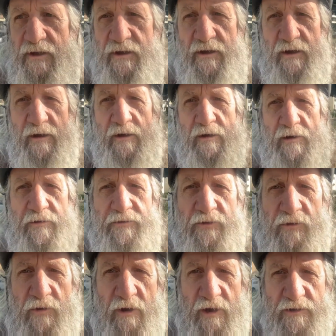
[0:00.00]
on the
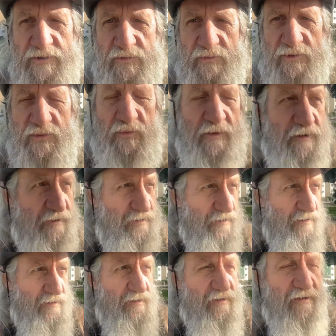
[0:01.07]
cross was one
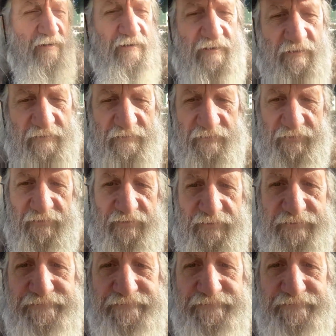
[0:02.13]
of